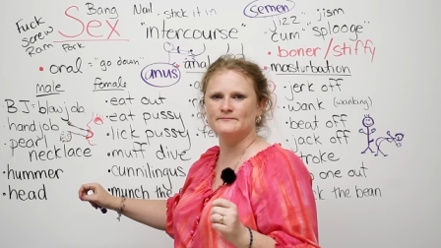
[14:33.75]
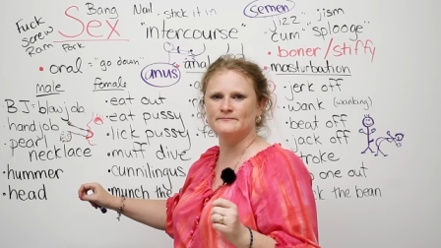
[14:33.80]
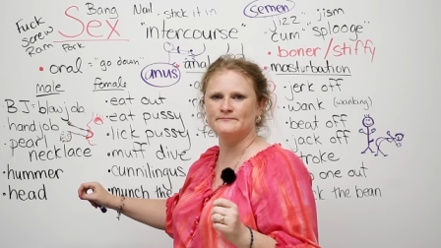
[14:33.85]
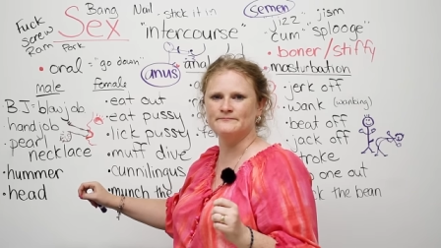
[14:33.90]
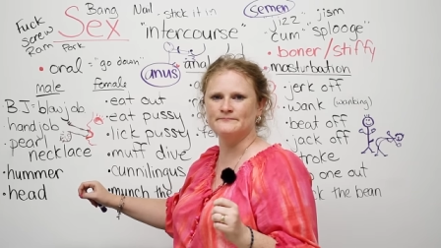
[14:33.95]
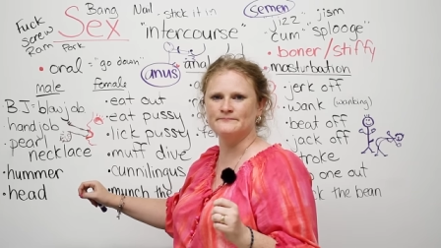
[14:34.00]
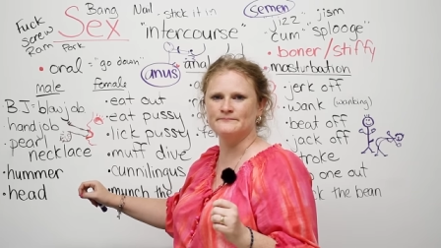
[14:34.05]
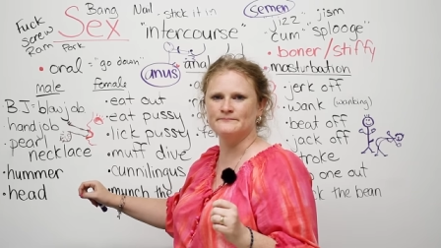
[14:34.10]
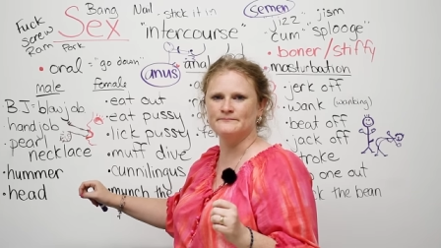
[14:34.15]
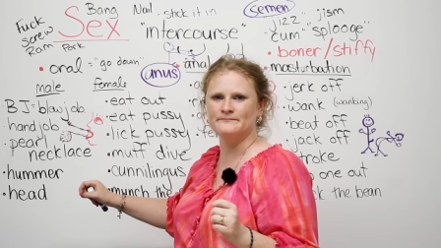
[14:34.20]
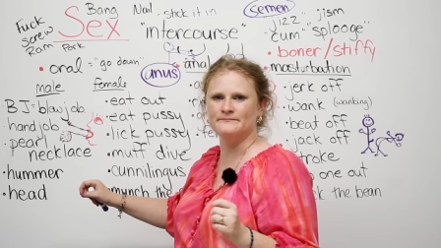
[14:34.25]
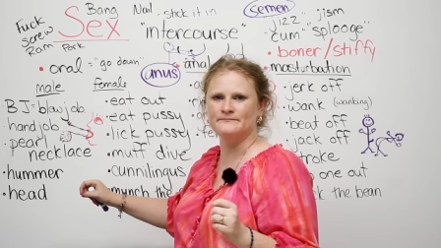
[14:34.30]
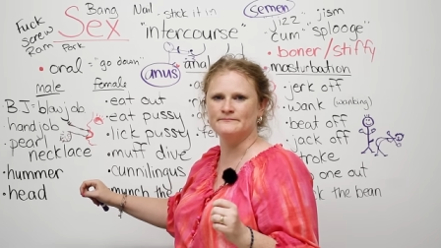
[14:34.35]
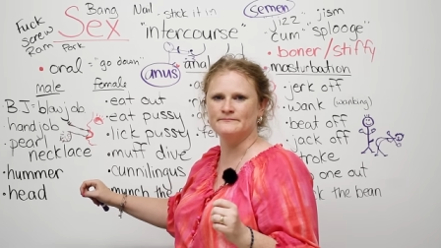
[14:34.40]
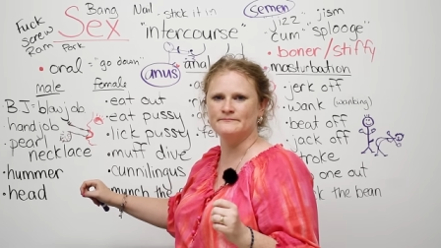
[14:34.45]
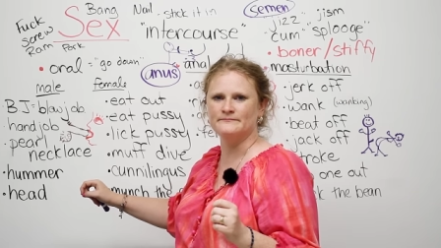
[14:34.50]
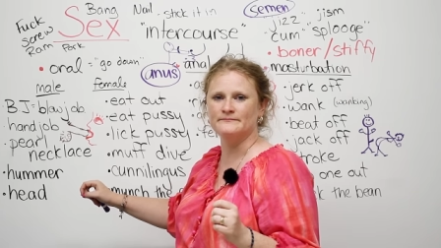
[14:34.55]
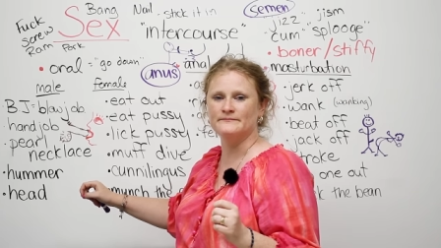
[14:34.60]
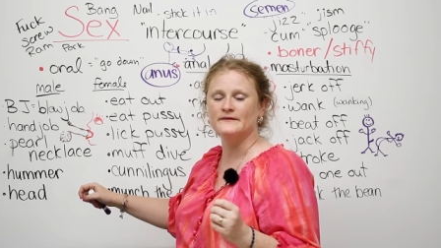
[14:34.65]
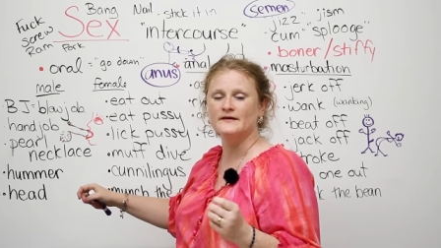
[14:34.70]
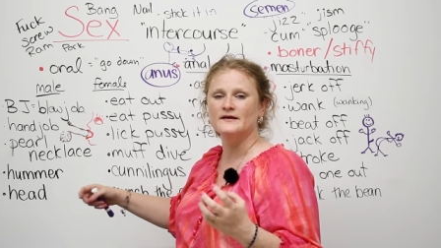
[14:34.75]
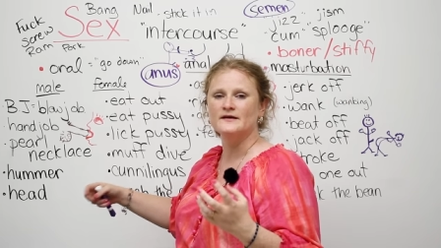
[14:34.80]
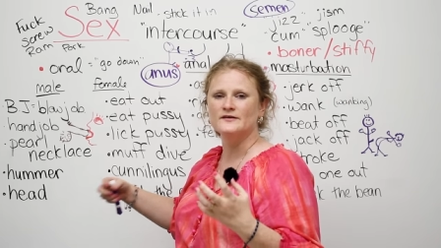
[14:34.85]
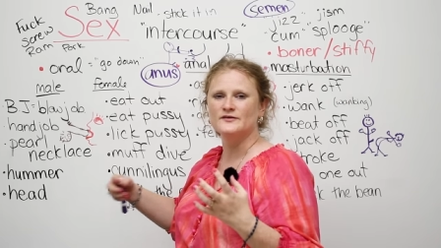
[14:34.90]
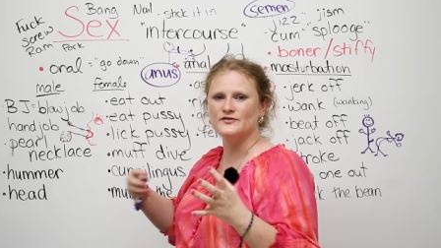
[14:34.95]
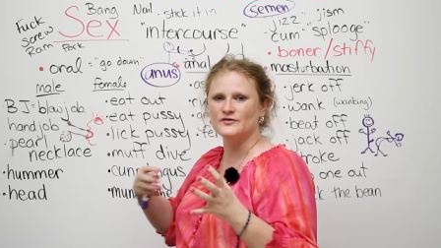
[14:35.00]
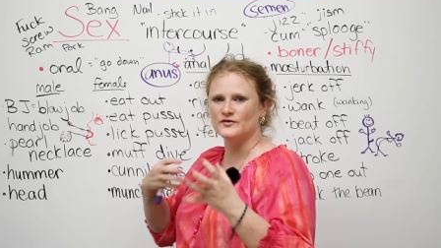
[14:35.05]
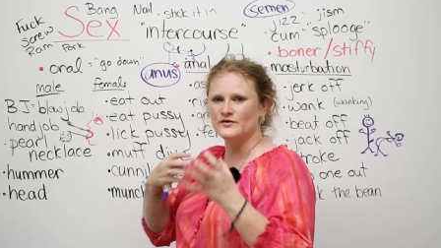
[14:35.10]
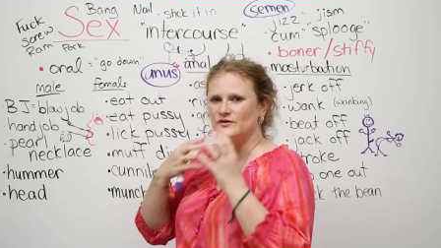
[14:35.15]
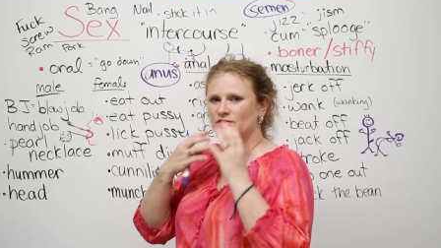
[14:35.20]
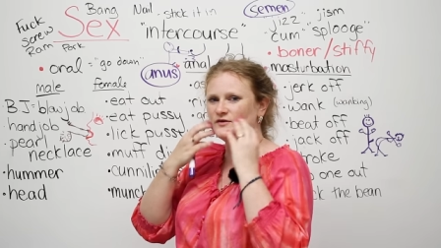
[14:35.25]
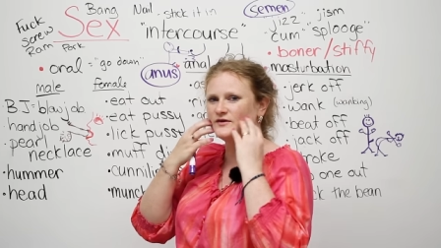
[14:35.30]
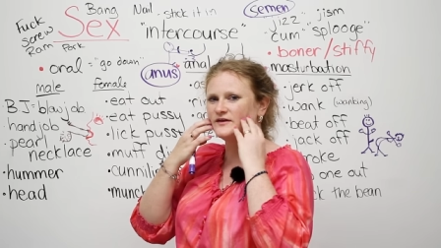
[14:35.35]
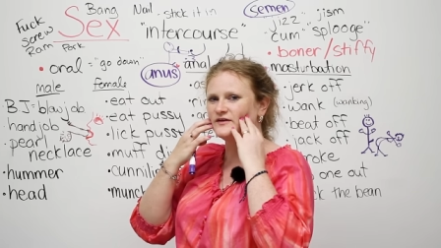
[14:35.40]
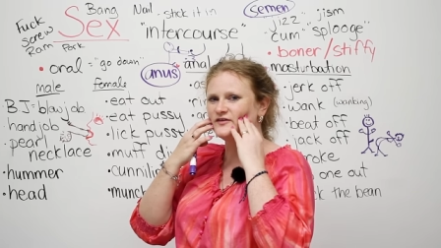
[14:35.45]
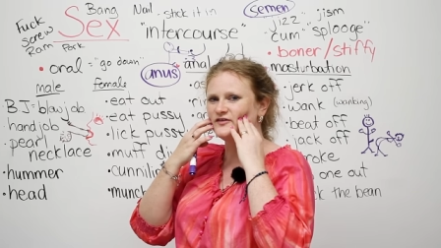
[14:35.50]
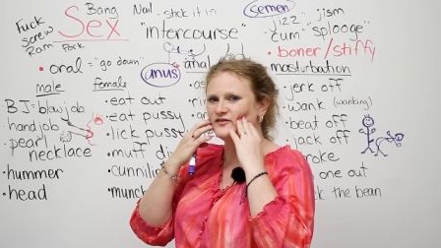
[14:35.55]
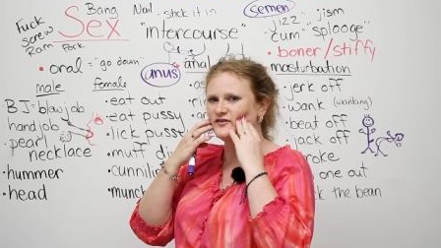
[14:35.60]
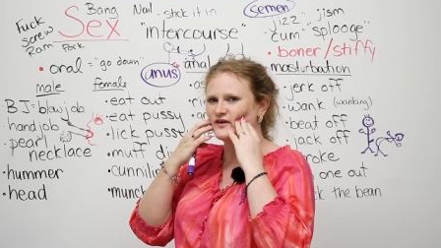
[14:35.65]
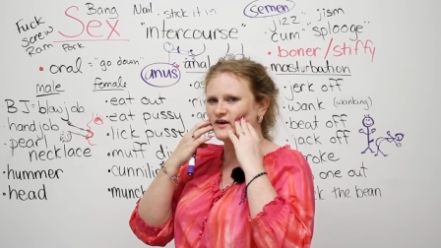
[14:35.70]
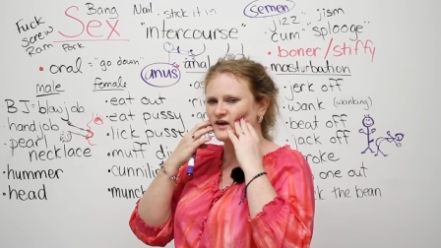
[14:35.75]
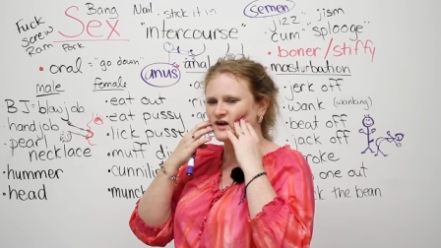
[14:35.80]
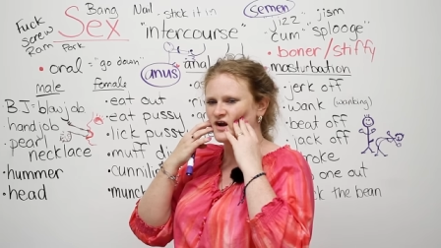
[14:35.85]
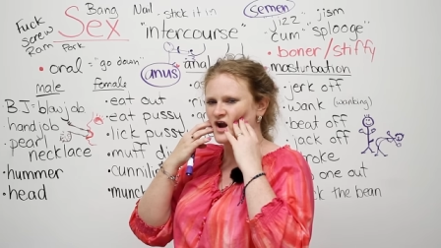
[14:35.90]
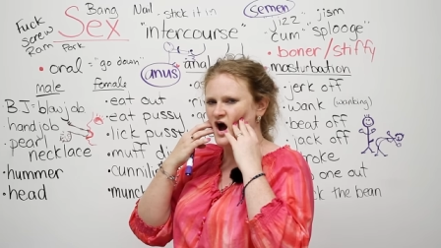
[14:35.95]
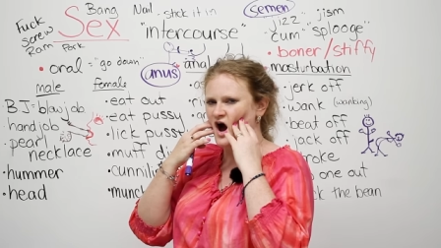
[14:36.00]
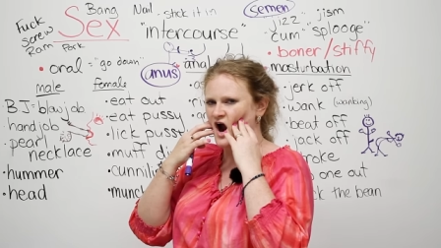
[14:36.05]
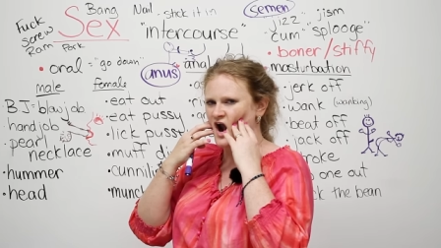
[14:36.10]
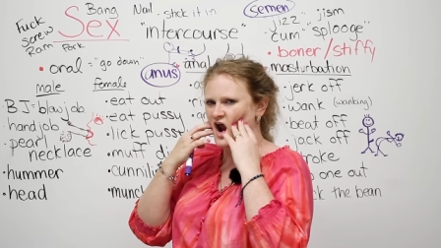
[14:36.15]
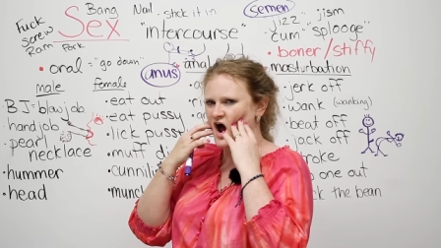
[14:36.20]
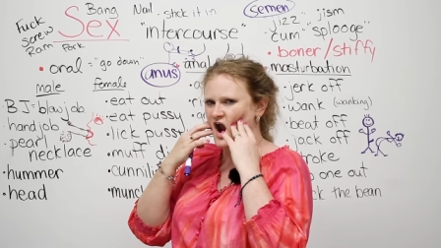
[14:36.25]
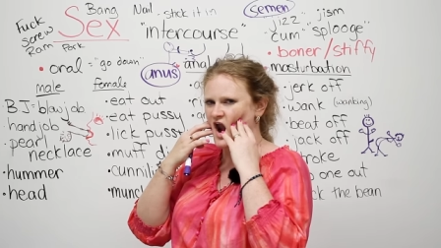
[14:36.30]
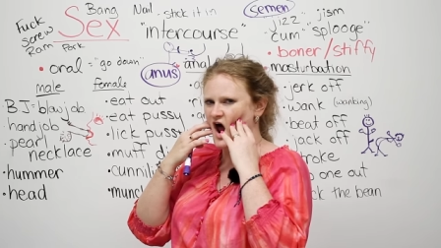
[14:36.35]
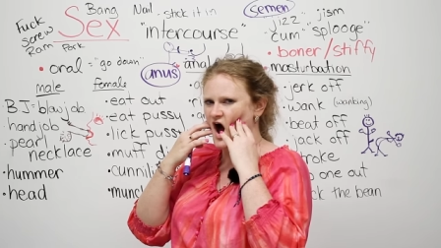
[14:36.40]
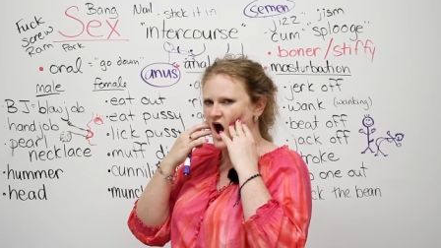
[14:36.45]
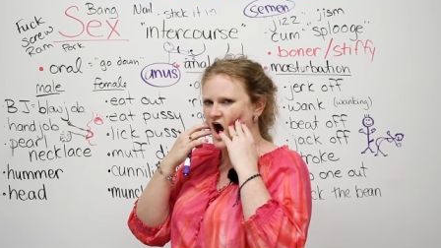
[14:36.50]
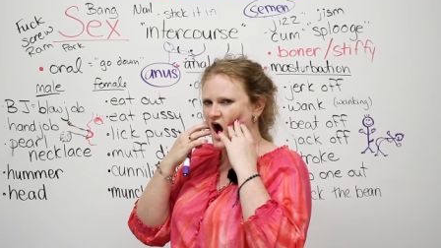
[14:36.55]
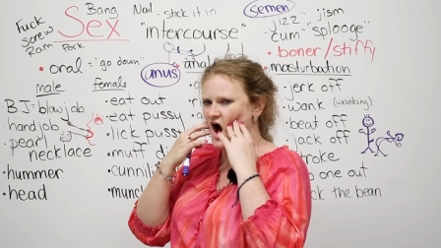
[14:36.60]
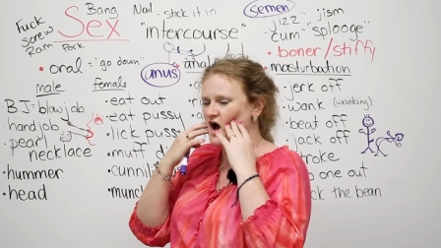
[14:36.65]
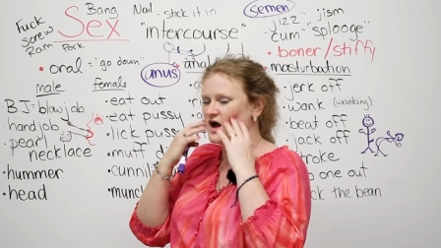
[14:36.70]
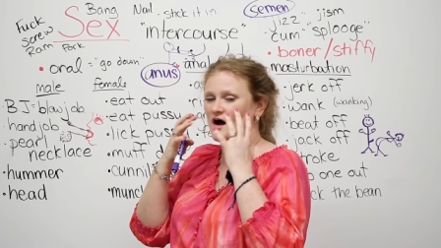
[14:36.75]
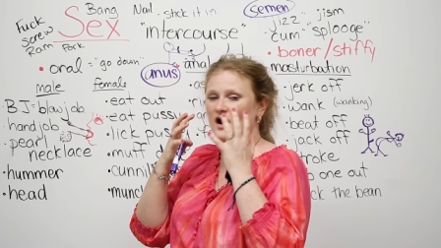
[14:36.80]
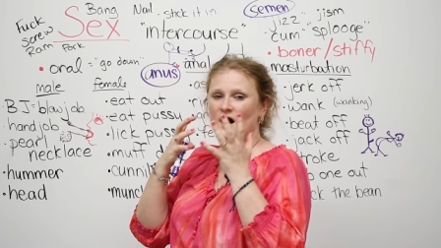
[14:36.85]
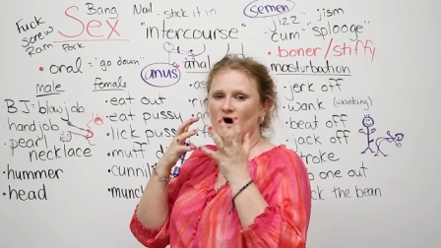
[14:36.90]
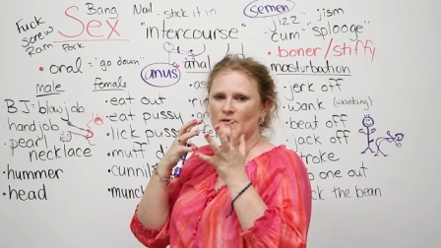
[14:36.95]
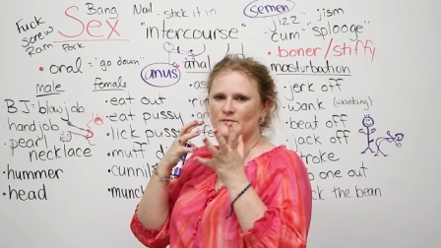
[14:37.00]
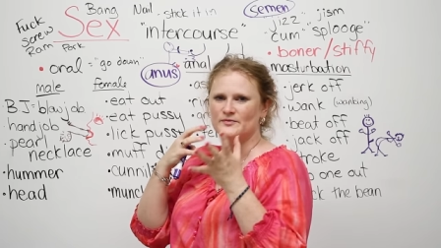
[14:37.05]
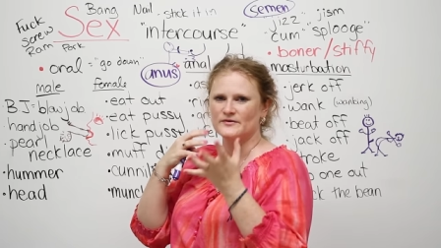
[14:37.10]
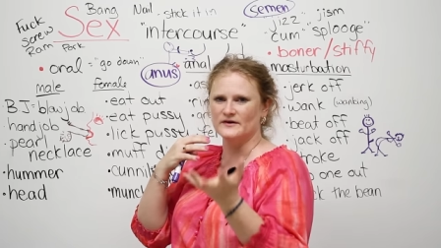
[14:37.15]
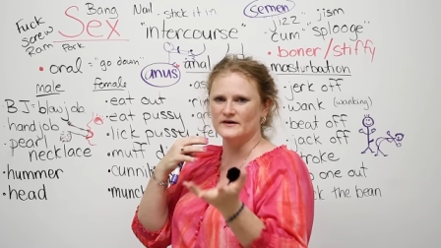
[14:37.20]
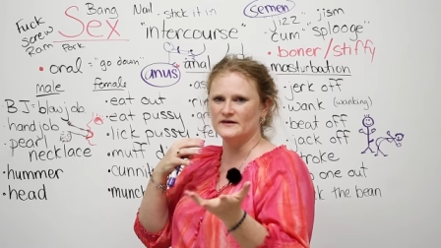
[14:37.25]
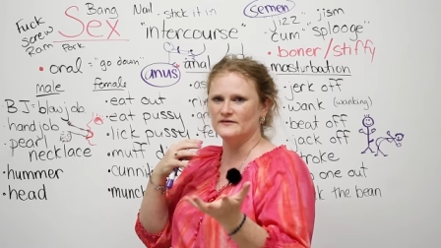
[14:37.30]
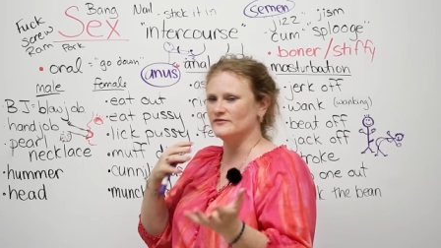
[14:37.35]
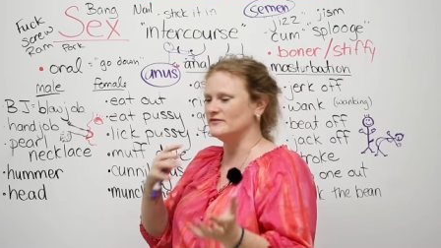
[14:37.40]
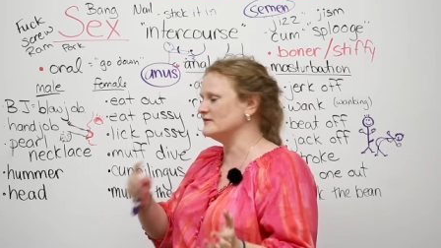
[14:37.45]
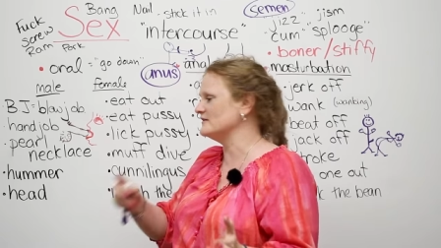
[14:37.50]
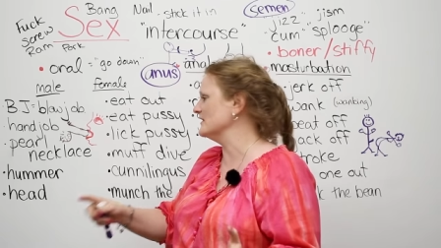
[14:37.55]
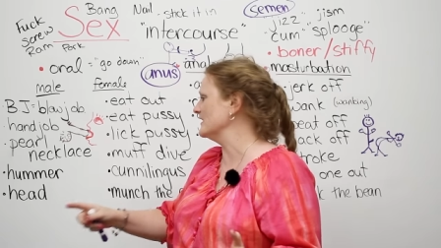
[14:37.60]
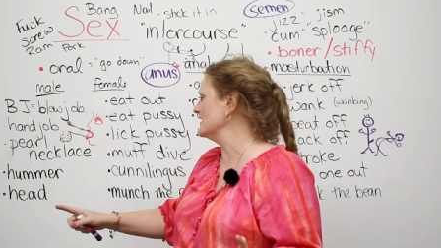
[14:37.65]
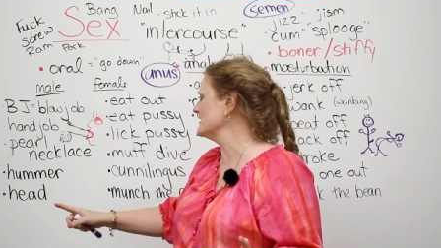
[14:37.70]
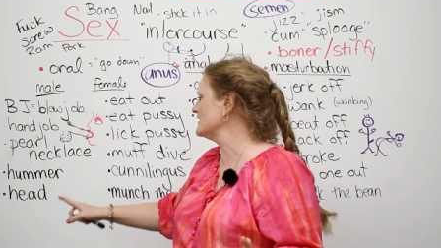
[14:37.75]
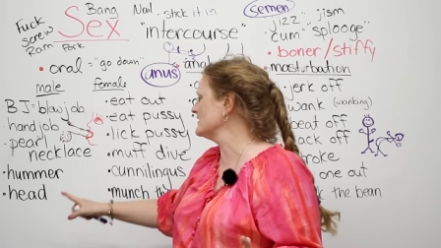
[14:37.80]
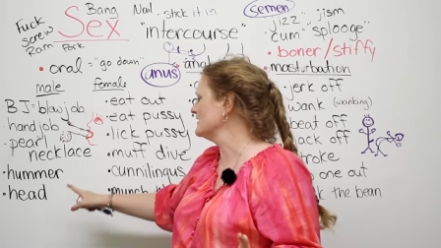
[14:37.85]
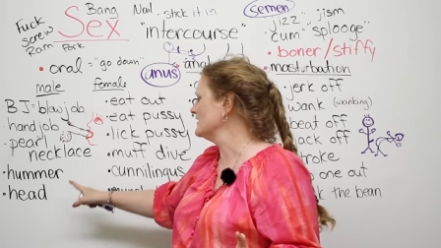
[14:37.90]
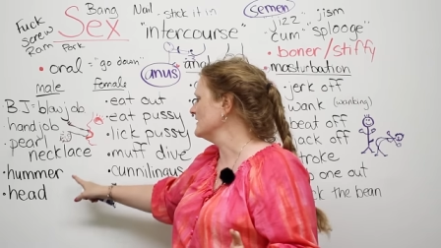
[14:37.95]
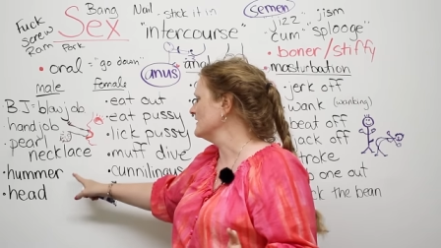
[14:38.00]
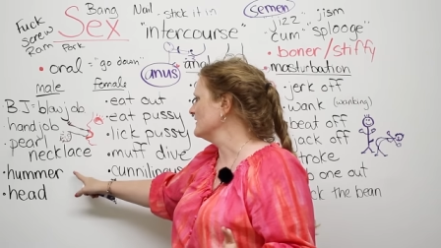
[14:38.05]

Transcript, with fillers: Hmm. So you can sing la la la opera if you'd like